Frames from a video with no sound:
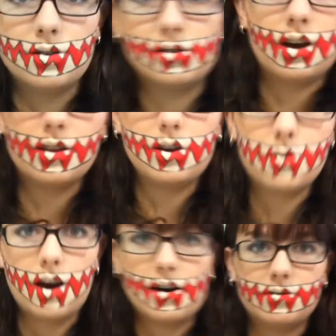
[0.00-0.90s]
So now that
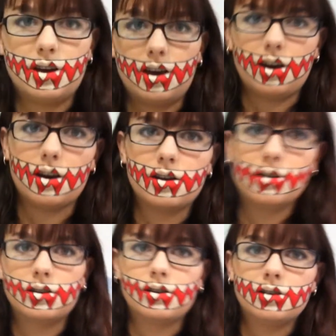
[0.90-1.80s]
you have the
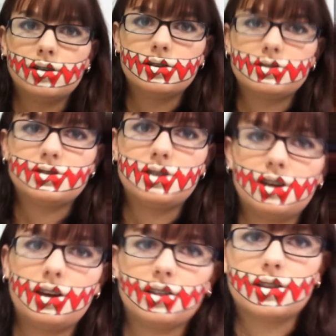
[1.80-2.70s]

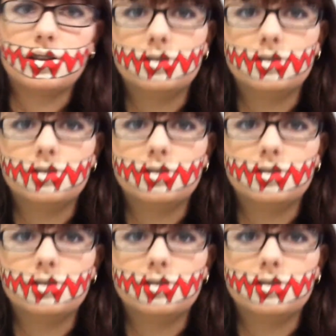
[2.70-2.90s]
teeth